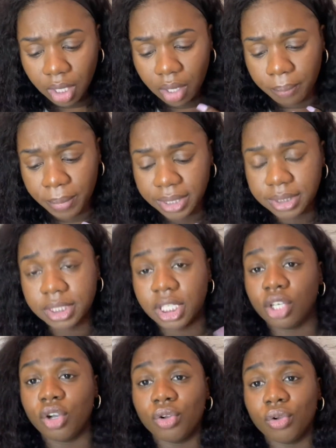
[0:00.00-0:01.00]
basically
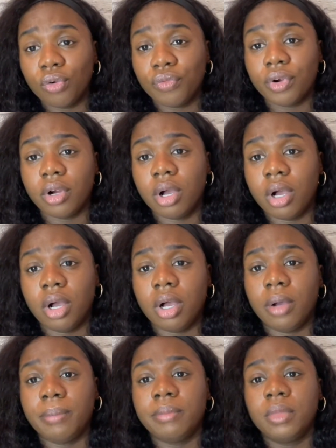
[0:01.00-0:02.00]
going over
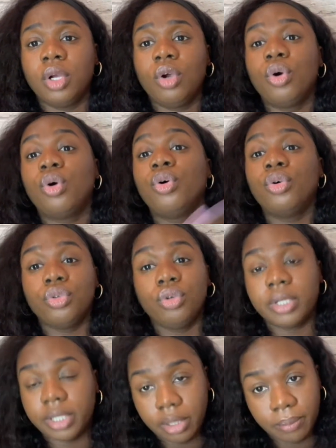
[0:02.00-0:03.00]
who you
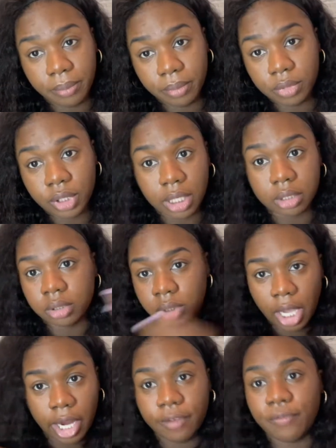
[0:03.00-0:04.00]
could like
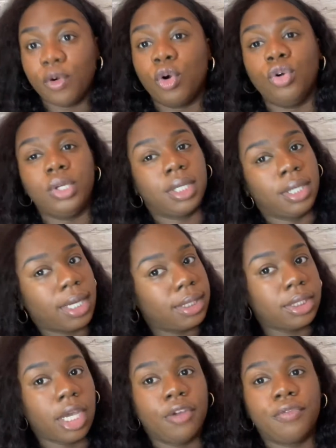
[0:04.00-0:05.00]
sign for, who you cannot
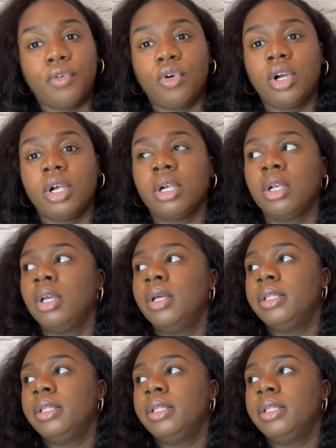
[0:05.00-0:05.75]
sign for,